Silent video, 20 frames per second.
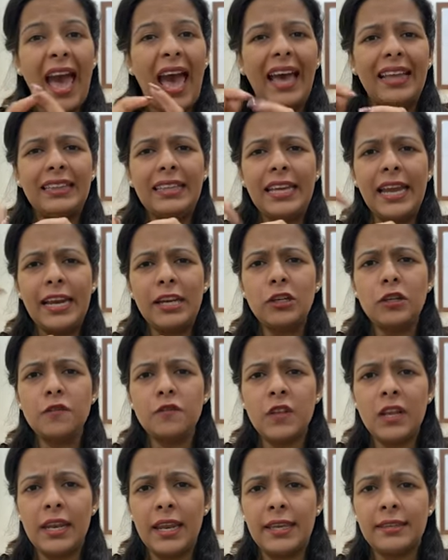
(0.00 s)
At the end
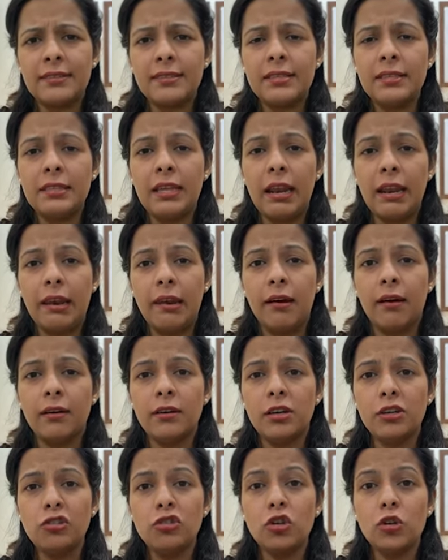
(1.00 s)
of the lesson, the
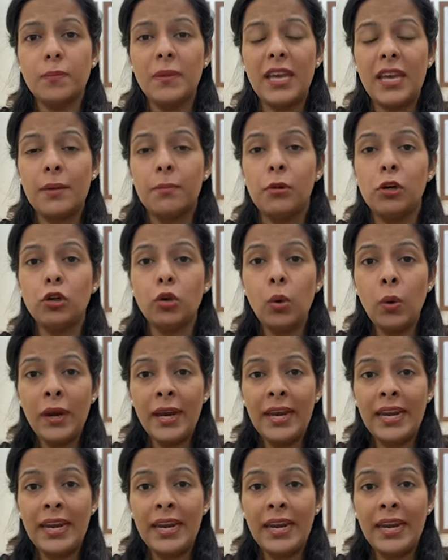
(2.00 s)
learner should be able to